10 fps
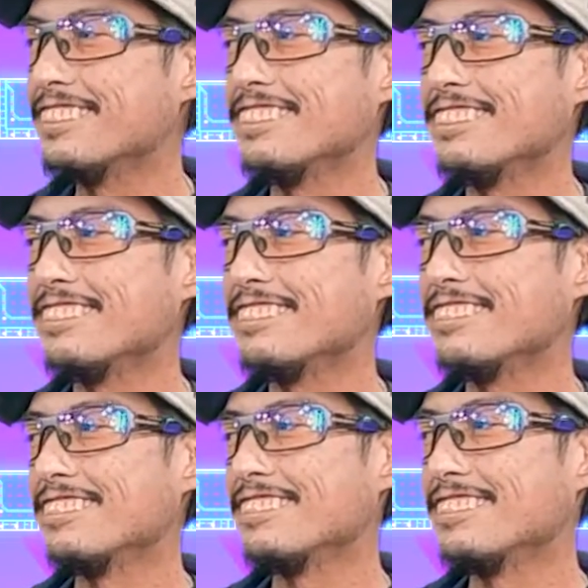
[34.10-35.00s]

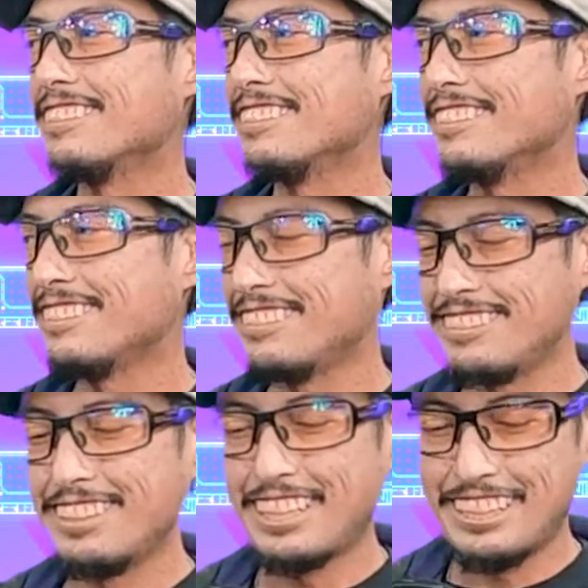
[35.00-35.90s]

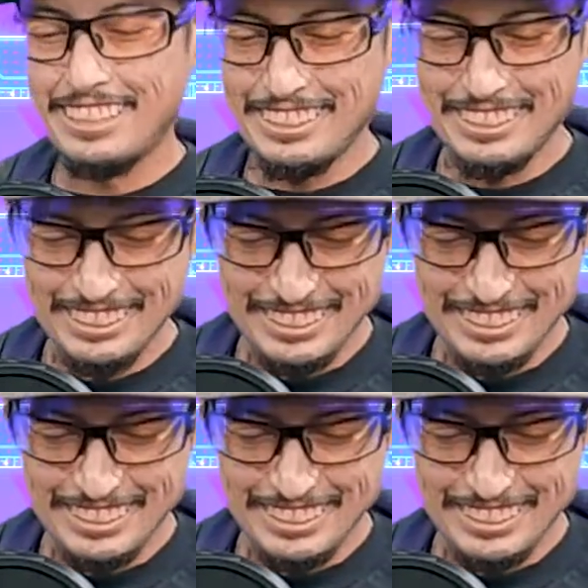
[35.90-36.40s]
No words are spoken by the person on screen.